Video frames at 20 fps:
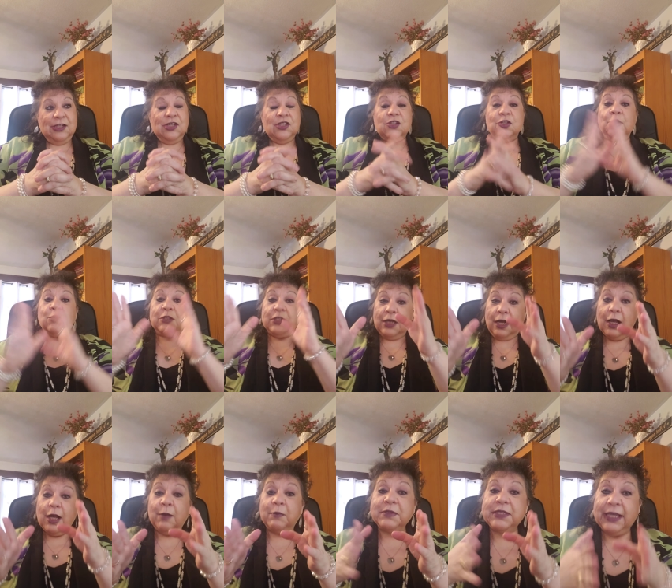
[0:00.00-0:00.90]
So
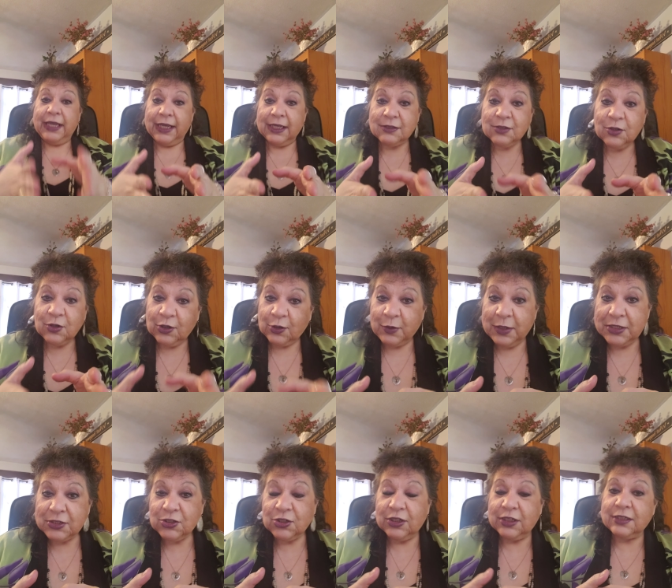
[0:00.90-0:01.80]
Tom, to answer your
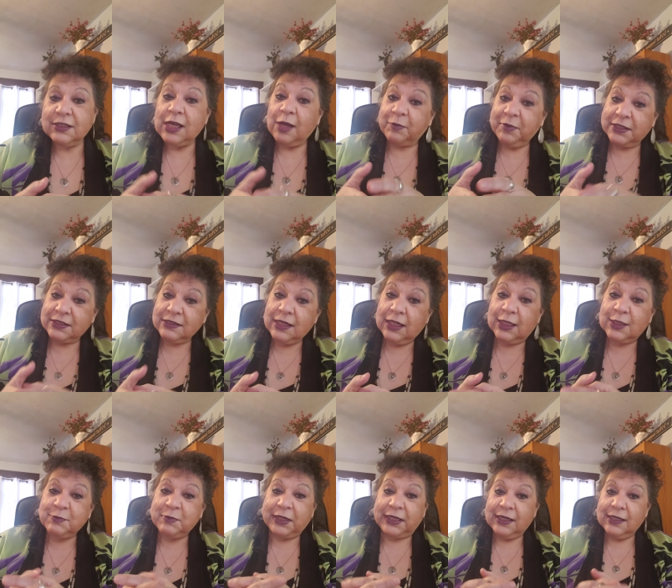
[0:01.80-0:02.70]
question, Tom
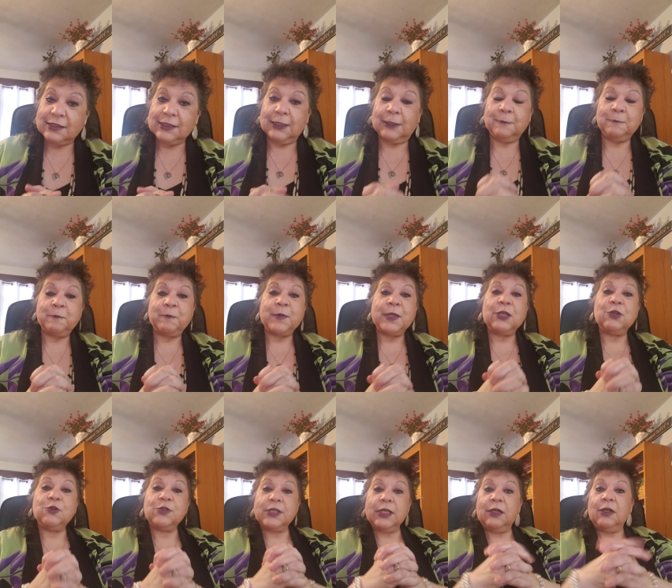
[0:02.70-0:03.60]
Gonzalez, my cousin,
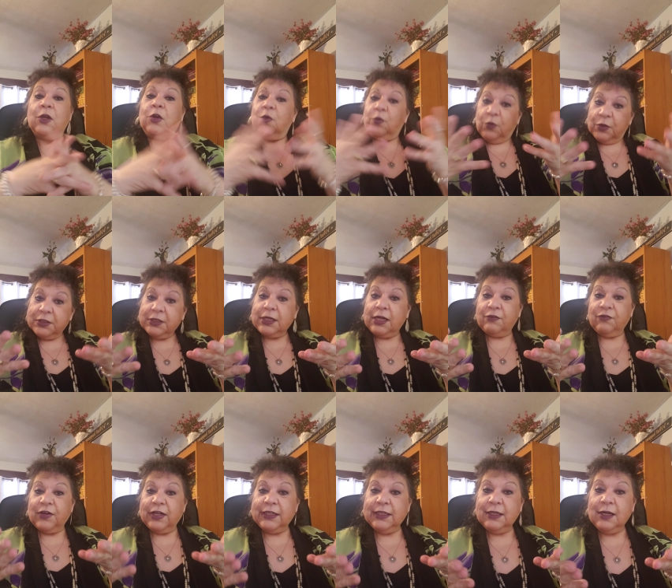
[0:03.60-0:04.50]
you said, what did I
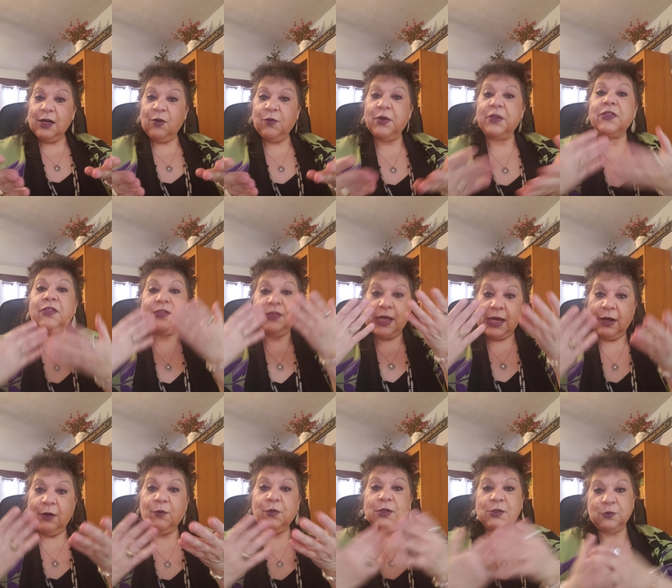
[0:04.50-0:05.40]
finally go with?
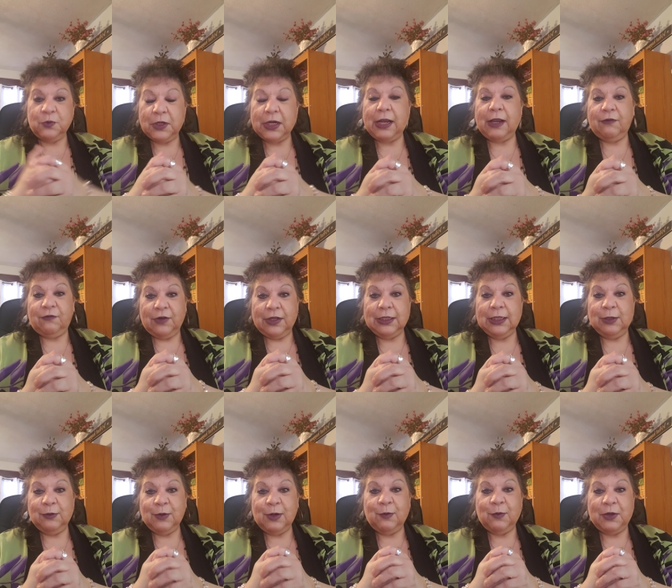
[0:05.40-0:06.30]
That was what I
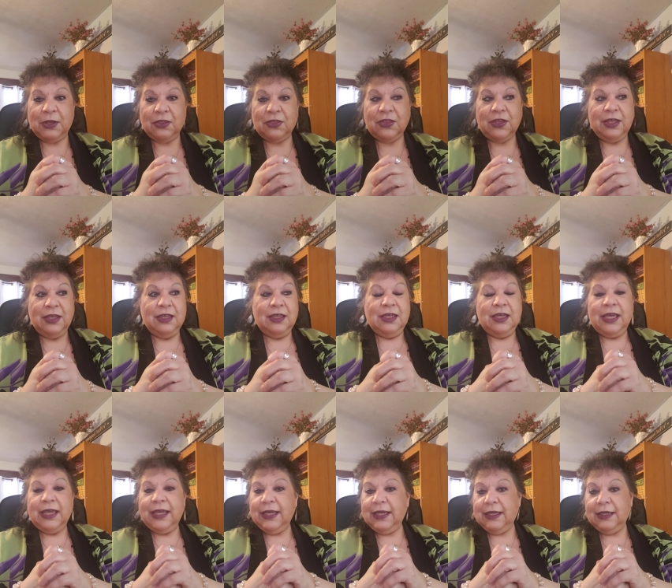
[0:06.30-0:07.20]
finally went with.
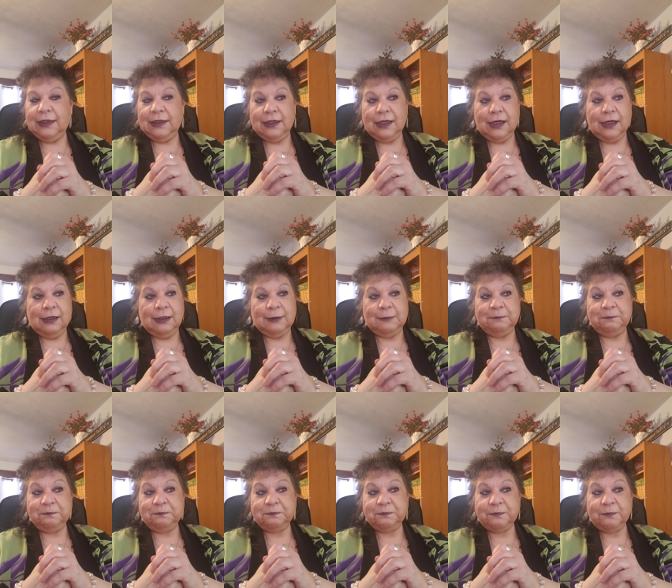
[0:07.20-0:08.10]
And
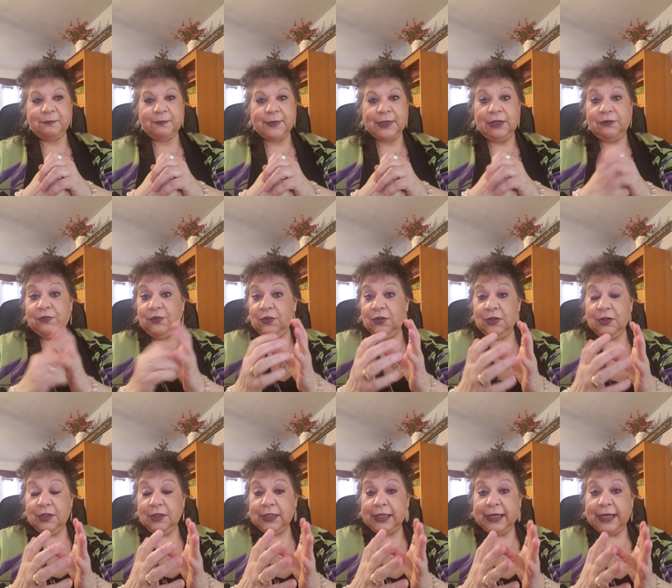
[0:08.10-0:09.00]
if you,
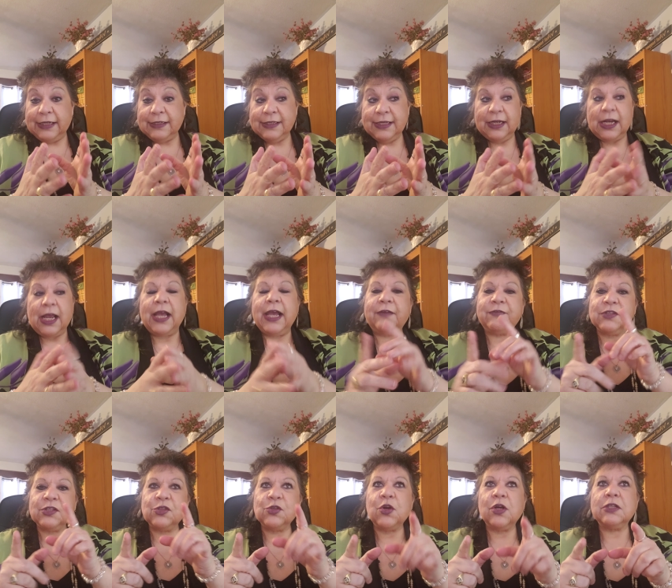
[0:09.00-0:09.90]
like I said, I have
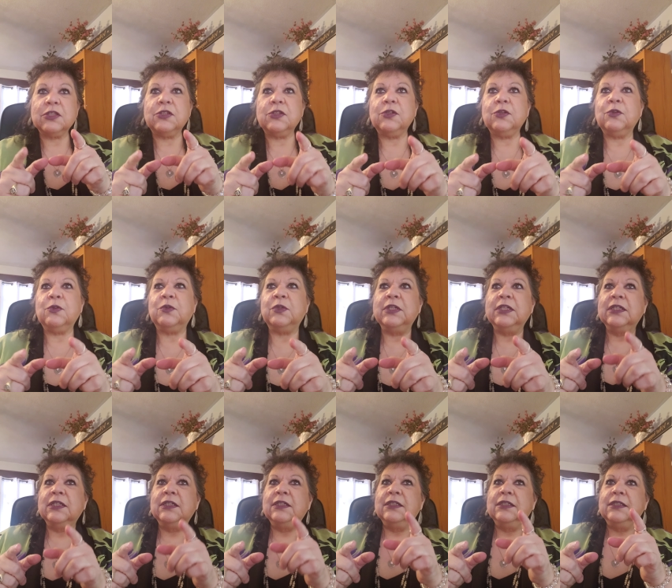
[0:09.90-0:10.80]
to talk to,
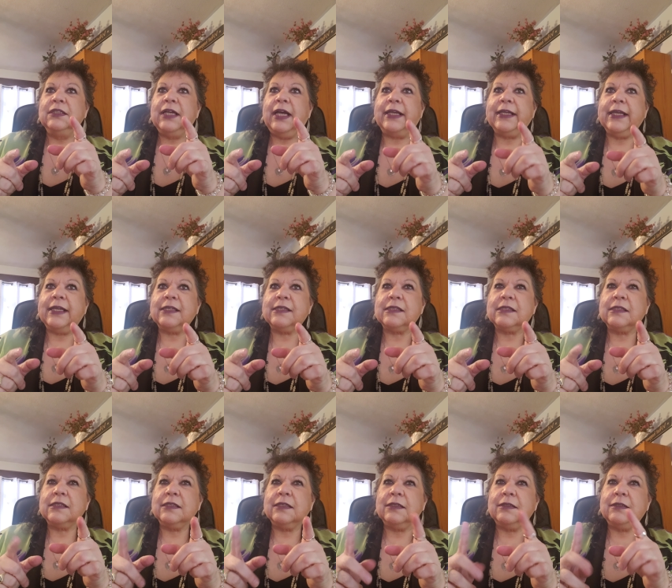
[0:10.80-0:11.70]
I
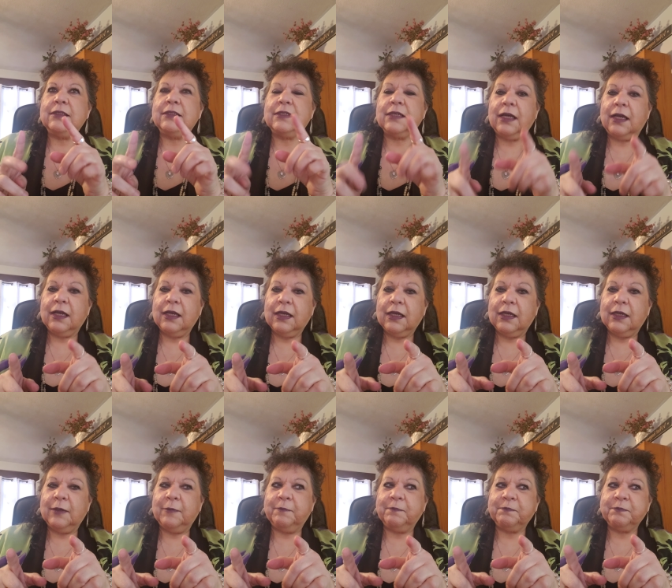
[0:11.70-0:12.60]
guess,
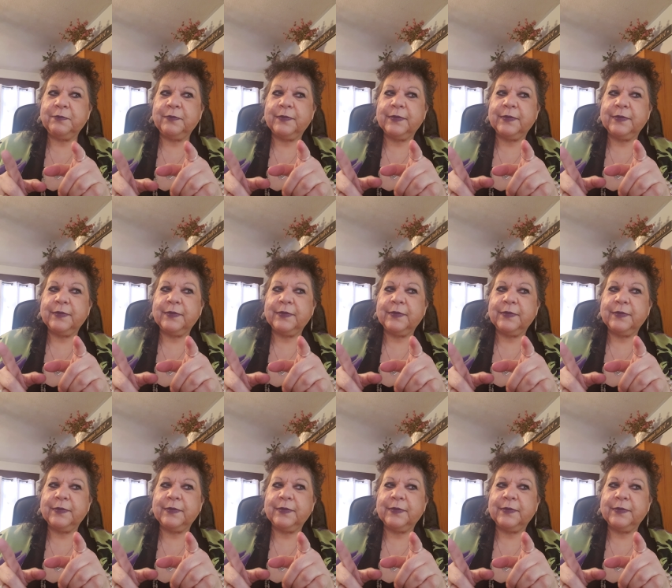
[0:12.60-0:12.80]
Tom,